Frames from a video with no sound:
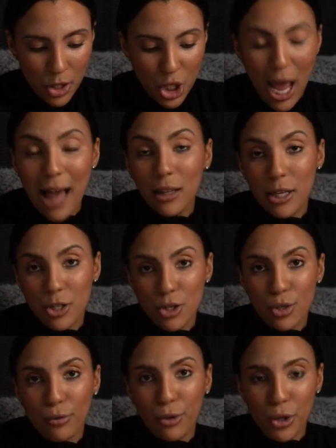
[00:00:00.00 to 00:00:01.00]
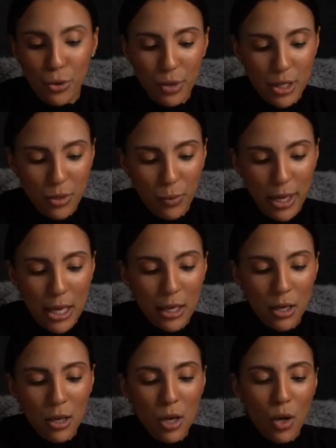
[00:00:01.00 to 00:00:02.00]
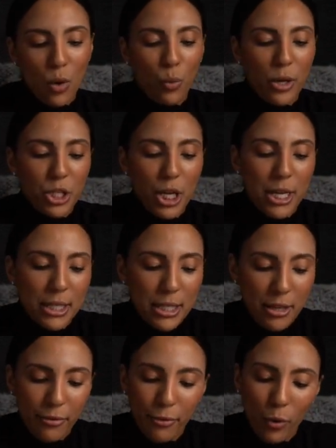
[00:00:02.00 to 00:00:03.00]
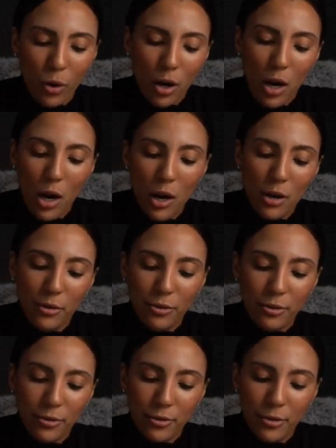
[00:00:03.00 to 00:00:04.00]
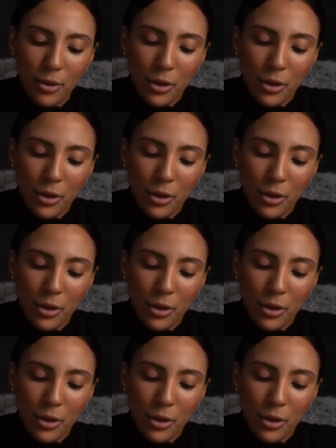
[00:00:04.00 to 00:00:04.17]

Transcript: challenge for you this week, which is the Four of